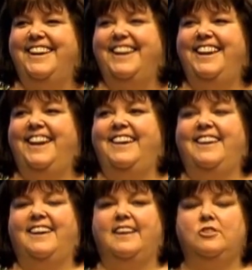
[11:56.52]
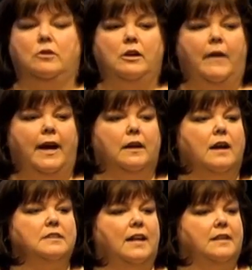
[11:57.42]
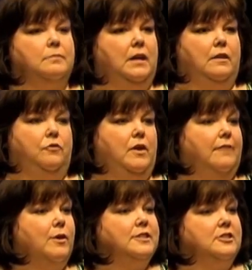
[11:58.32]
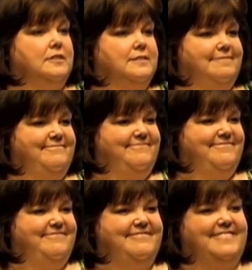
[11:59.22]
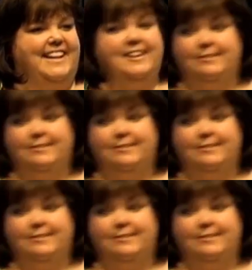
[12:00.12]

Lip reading: And you know how to contact me if you have questions. Thank you.